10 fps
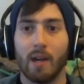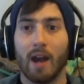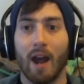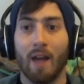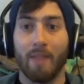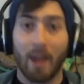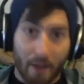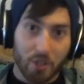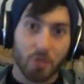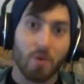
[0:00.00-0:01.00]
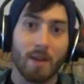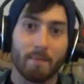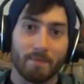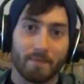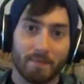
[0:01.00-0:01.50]
And then I have to stream,
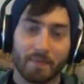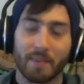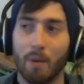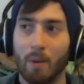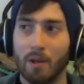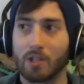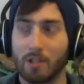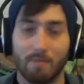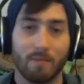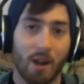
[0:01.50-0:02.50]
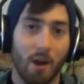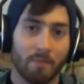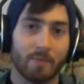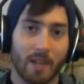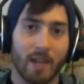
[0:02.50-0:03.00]
which, you know,
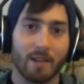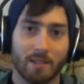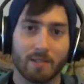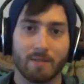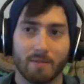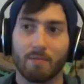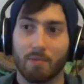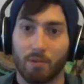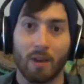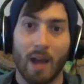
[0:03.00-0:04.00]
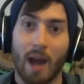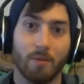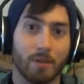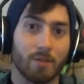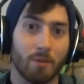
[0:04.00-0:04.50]
takes three
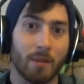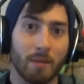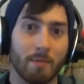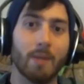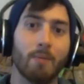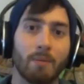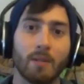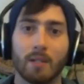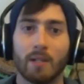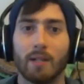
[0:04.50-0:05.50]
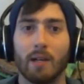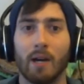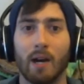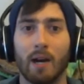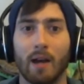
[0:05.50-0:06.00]
hours normally, minimum.
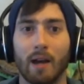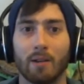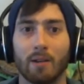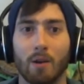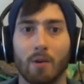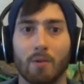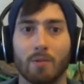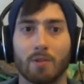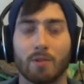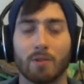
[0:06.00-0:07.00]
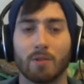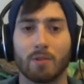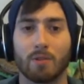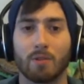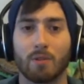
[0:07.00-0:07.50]
Uh, and goes,
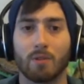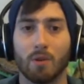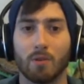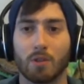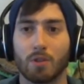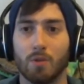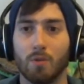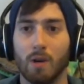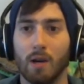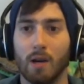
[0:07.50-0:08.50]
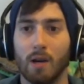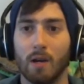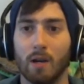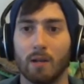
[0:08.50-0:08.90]
goes to, uh,